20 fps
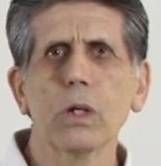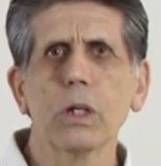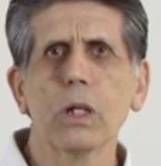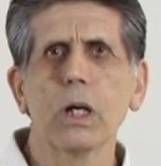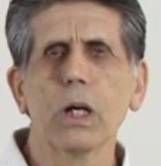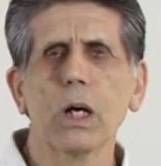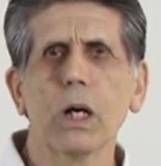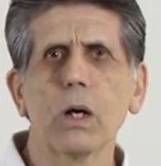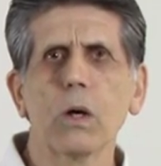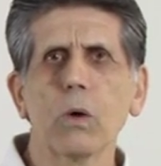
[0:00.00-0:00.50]

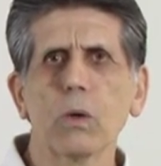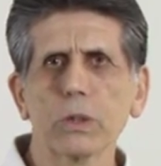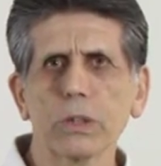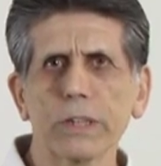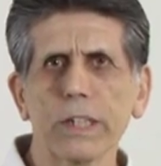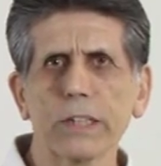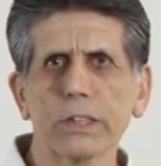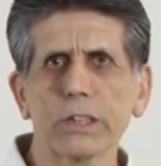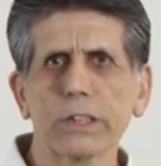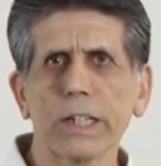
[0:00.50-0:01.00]

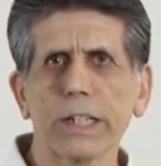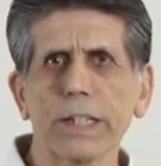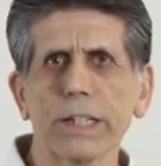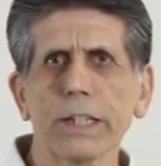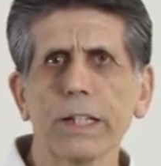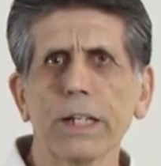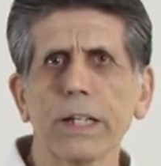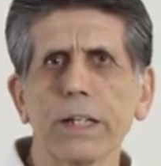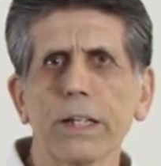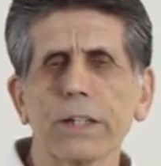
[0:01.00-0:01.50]
O-Sensei,
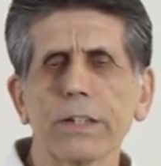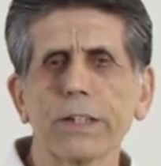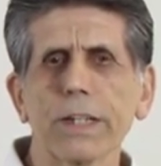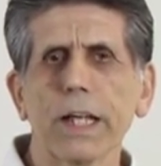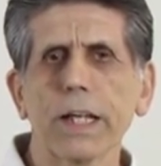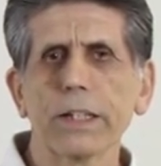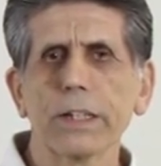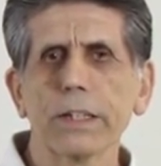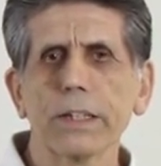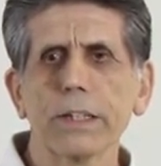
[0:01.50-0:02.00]

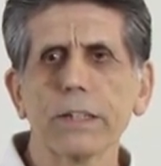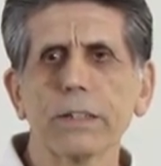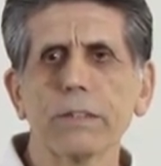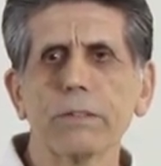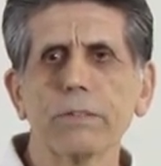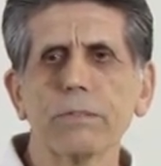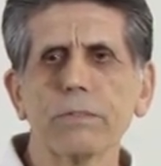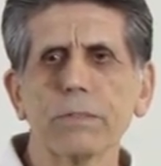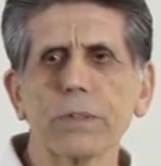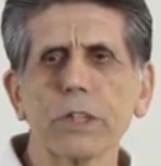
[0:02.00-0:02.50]
that
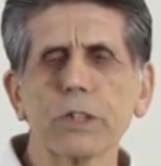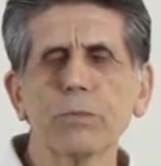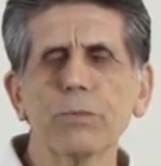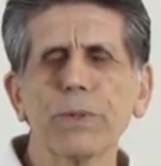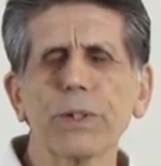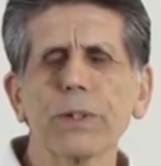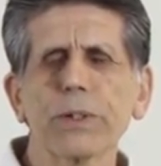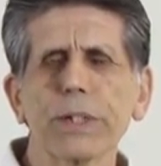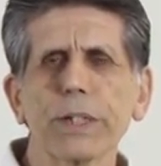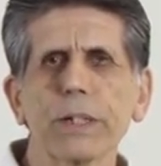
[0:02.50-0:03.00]
this
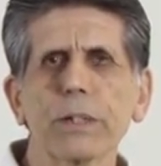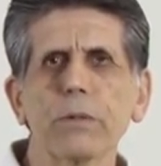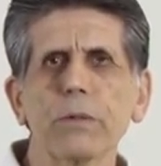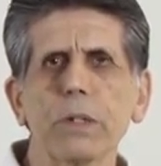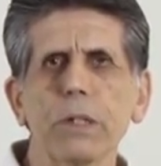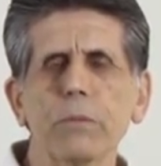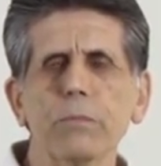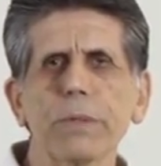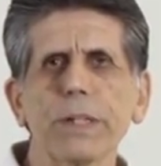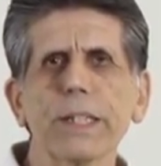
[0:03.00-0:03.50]

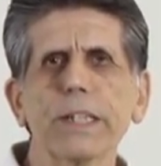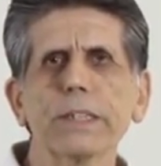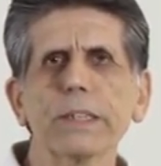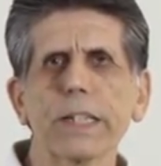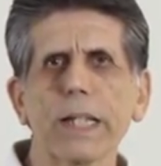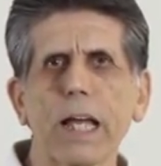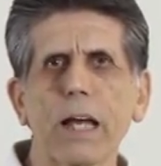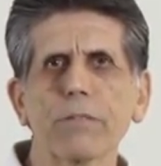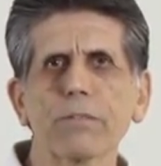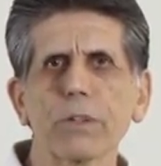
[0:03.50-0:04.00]
period
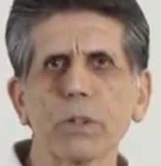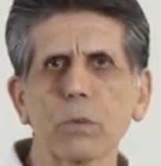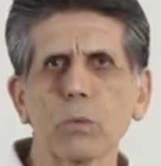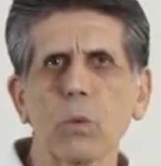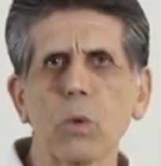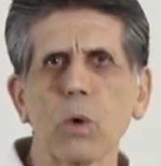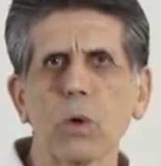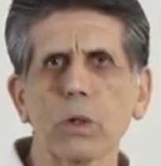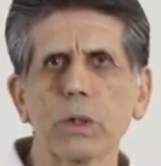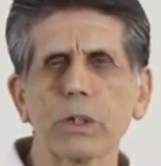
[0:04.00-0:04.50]
immediately after the
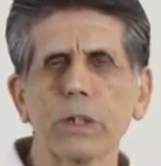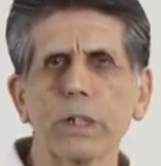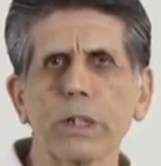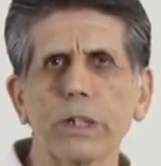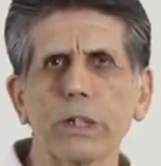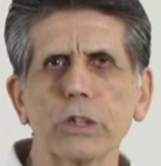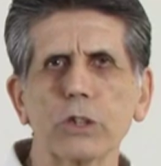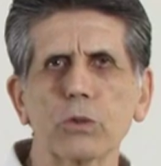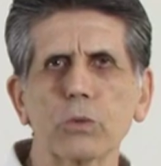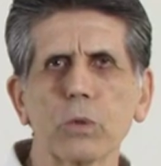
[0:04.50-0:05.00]
war
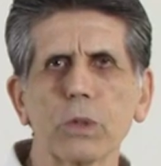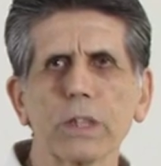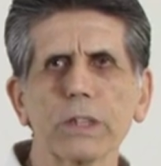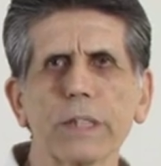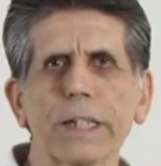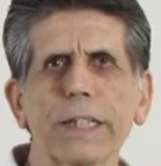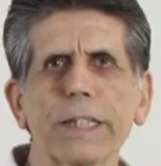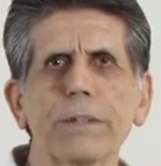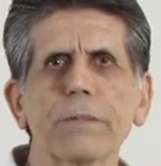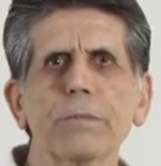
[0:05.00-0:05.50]
is
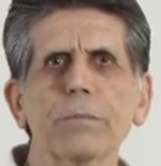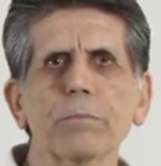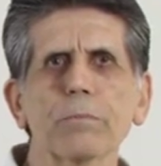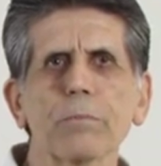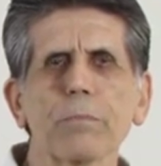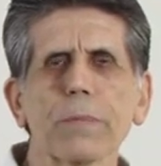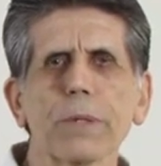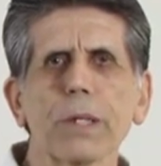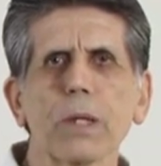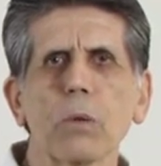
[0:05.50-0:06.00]
really
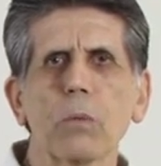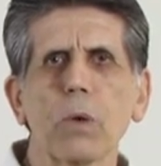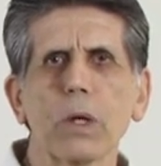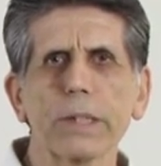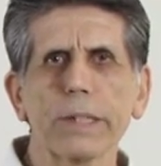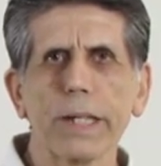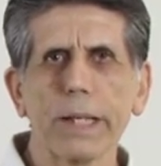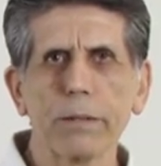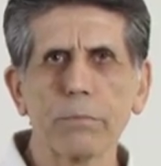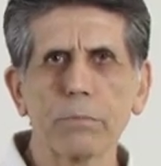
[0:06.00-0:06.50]

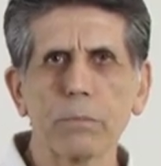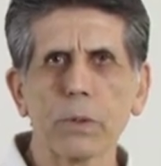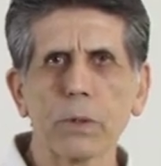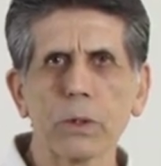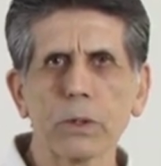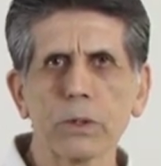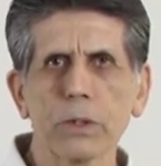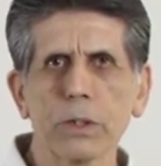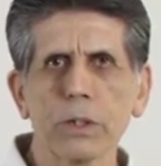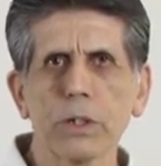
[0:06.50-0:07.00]
what gave
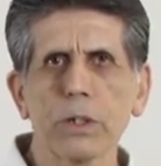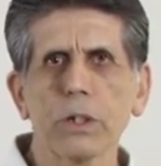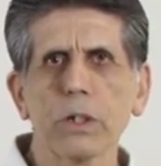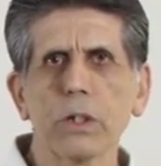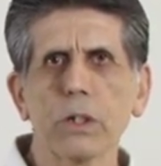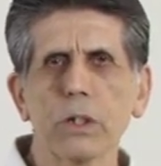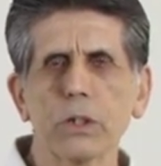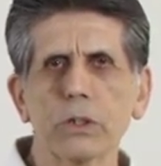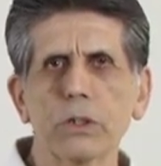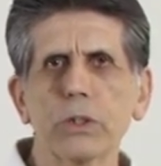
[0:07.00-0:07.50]
birth
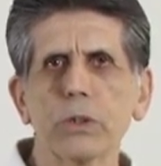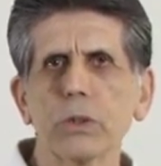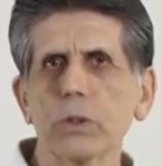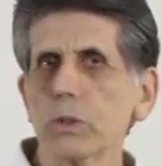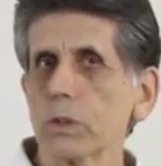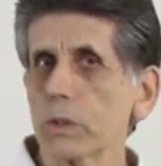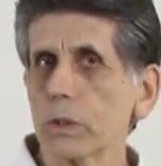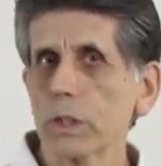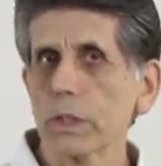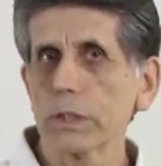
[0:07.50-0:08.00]

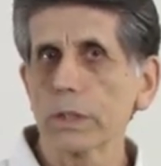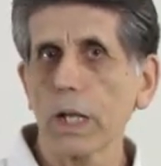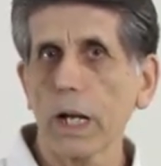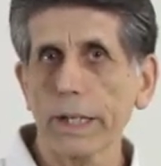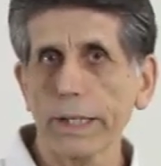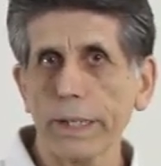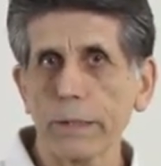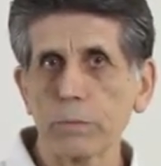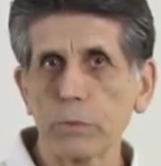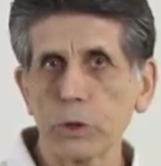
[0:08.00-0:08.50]
to
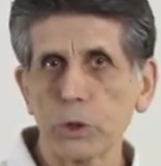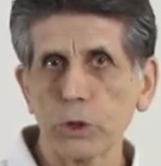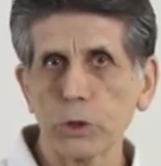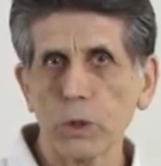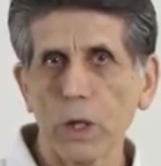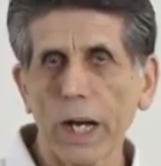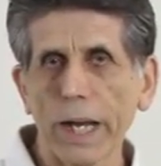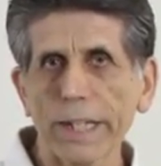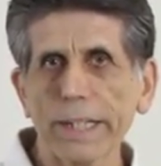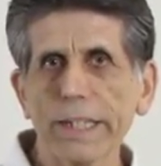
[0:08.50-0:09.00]
Takemusu
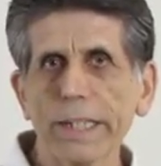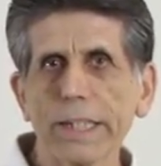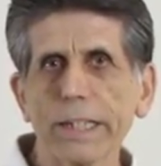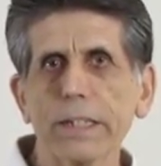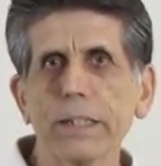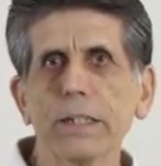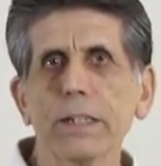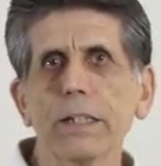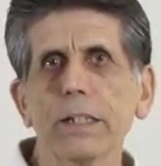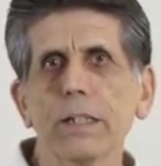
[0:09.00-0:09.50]

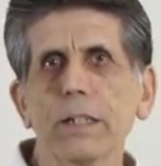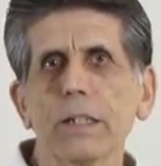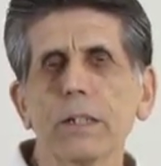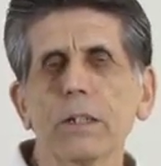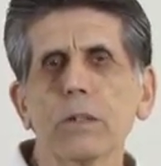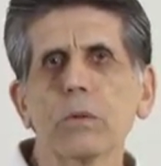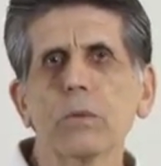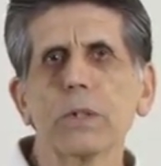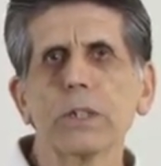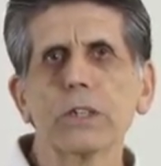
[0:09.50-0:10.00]
Aiki,
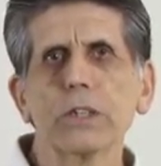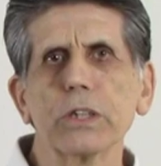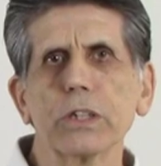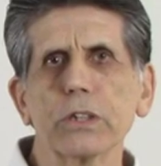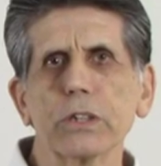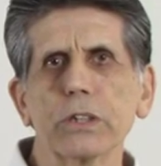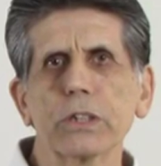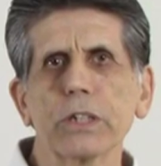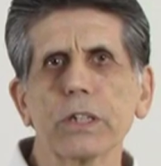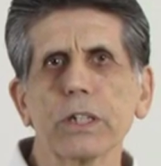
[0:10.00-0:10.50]
which
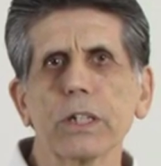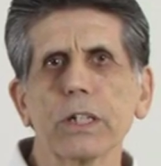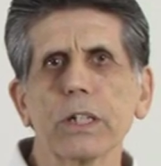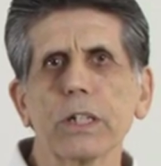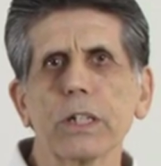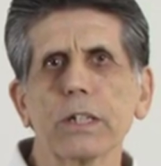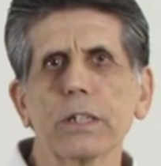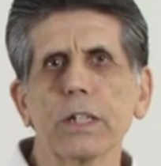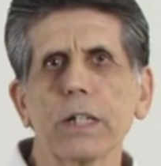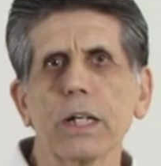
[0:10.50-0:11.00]
is
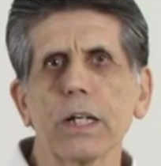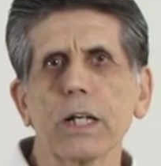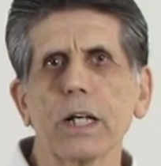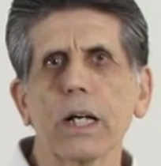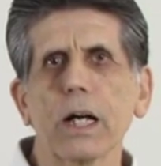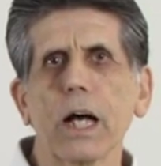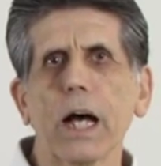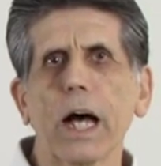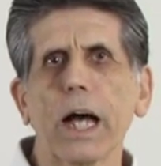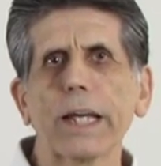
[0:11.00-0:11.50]

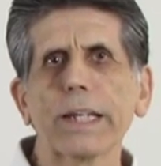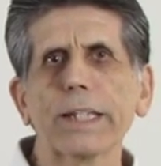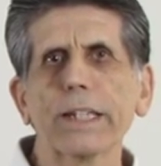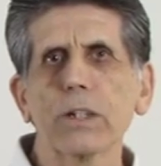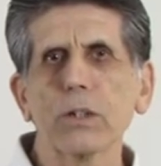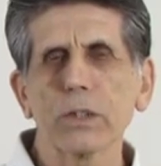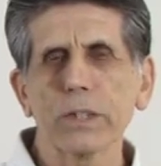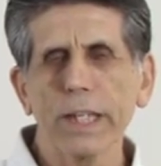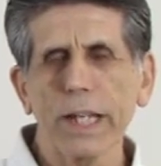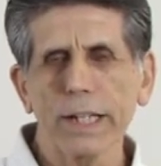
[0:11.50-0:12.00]

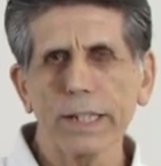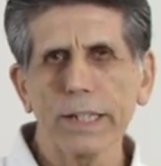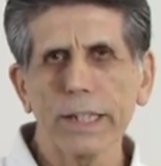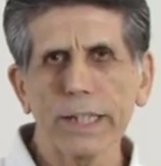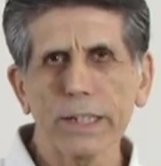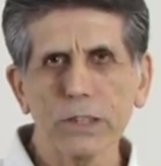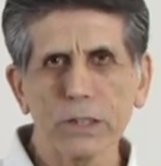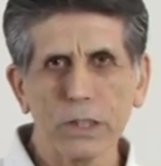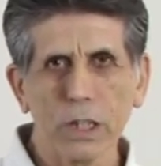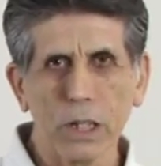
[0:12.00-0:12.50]
Aikido
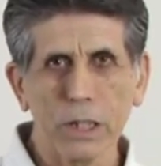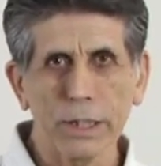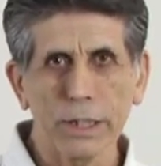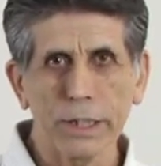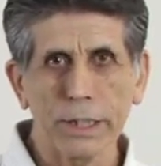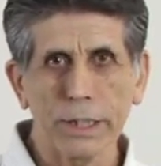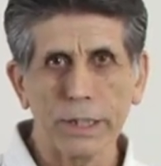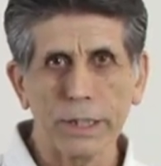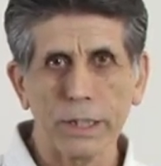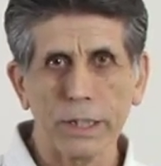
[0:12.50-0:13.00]
techniques done
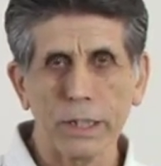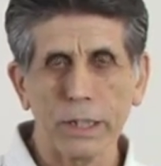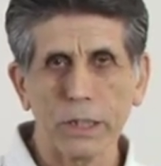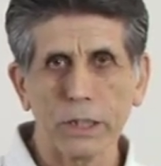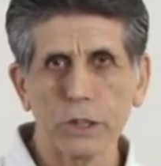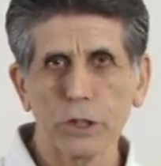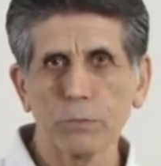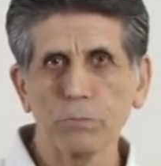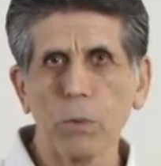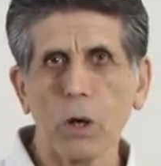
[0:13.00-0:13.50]
in
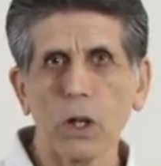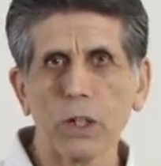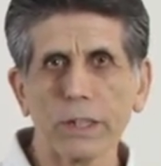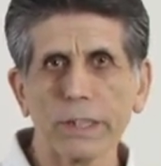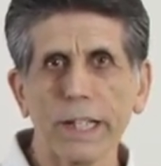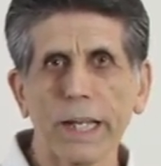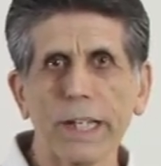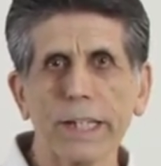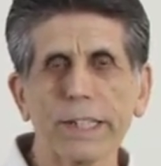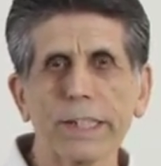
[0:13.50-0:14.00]
a
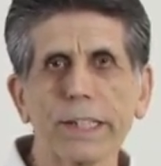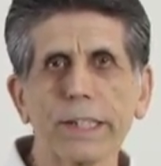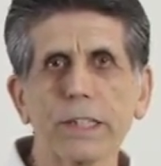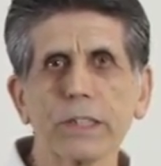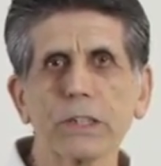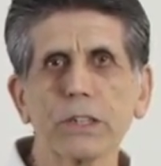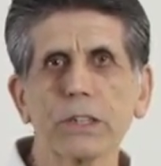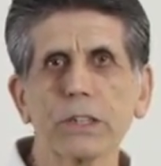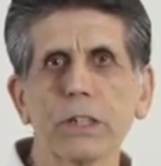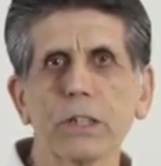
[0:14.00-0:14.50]

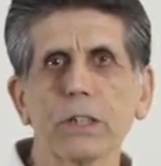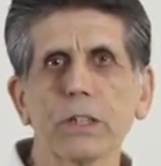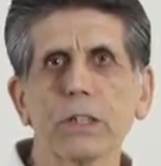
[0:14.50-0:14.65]
spontaneous